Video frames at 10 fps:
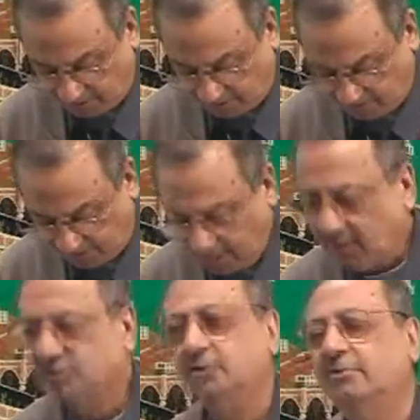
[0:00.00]
Allah
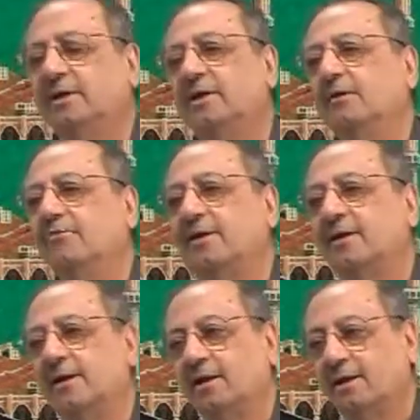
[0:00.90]
also, we can define
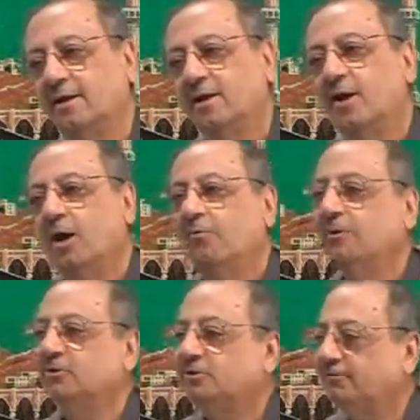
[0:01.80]
Allah. How will
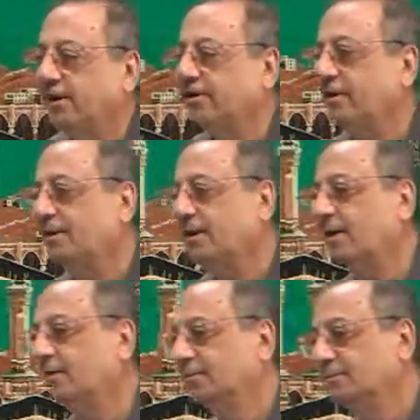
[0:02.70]
you define
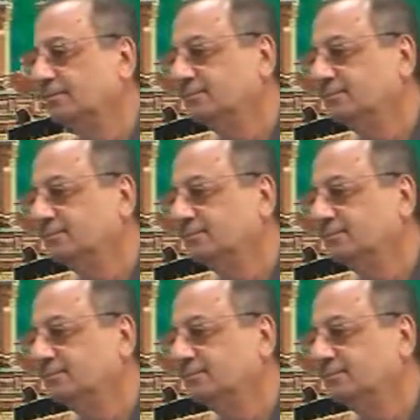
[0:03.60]
Allahu?